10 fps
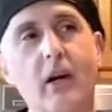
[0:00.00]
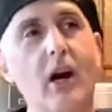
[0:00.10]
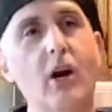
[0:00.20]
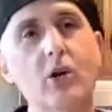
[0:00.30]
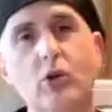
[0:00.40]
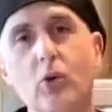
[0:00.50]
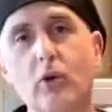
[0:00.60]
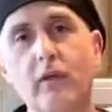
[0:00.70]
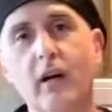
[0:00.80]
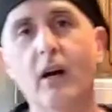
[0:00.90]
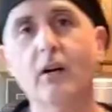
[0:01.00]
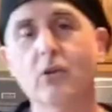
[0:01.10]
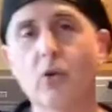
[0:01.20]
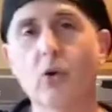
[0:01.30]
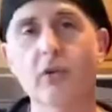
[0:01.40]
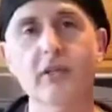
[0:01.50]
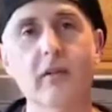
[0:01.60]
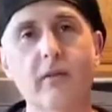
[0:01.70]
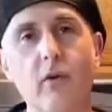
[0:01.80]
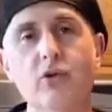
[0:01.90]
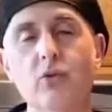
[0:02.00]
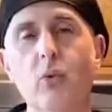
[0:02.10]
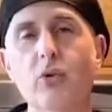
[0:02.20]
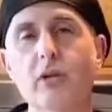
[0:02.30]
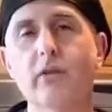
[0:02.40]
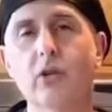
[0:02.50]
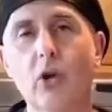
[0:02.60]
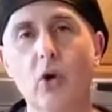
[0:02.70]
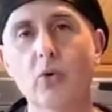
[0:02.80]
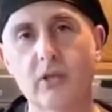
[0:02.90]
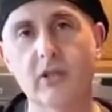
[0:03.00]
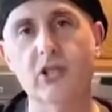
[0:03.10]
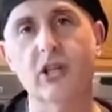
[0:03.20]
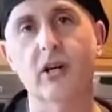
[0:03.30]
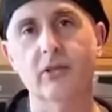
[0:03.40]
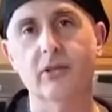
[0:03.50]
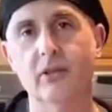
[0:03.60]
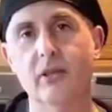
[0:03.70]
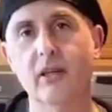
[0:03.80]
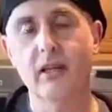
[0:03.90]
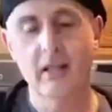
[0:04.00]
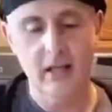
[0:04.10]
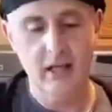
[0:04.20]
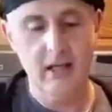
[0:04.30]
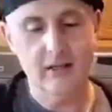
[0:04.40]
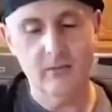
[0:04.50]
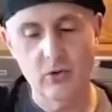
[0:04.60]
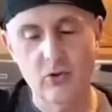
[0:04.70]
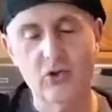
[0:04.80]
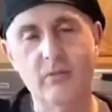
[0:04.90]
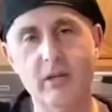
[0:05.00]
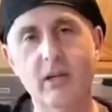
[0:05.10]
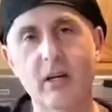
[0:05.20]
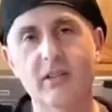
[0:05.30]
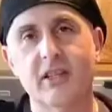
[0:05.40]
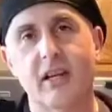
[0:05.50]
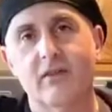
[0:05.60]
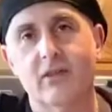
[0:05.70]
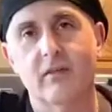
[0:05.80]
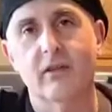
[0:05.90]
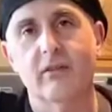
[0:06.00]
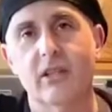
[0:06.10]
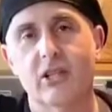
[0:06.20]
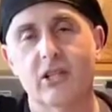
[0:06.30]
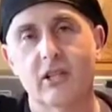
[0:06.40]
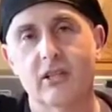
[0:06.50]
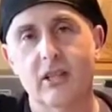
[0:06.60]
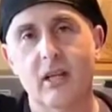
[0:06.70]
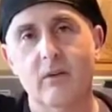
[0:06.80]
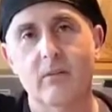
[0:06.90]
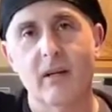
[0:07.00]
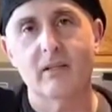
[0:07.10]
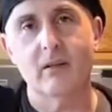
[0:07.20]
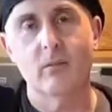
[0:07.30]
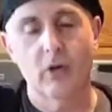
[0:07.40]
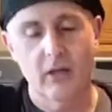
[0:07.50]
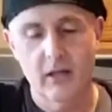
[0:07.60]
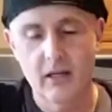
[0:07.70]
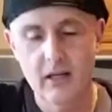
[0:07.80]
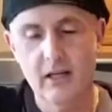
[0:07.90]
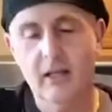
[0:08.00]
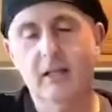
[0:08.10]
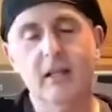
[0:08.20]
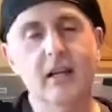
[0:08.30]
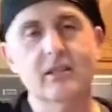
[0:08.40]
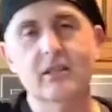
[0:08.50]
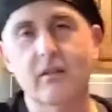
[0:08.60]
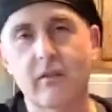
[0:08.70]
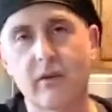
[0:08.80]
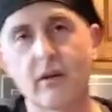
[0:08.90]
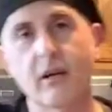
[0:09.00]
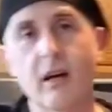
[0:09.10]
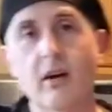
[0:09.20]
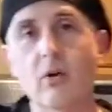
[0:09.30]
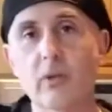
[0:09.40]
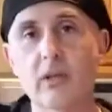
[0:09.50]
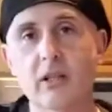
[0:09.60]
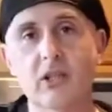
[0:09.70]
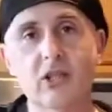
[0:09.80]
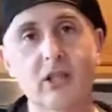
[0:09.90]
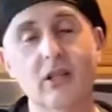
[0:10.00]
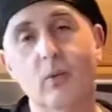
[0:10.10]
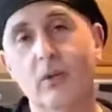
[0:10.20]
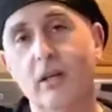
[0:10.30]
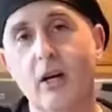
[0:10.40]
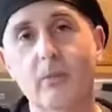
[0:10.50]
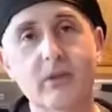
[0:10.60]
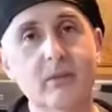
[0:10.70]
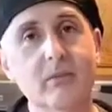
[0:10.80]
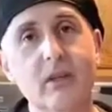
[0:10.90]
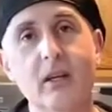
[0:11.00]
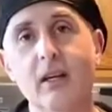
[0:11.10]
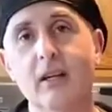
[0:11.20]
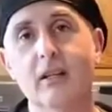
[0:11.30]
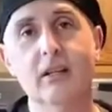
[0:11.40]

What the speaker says: hardcore of the hardcore. These are folks who won't even go to the shelter. And it's usually because they have severe addiction. Like today we met someone and he has a severe heroin addiction, and we helped him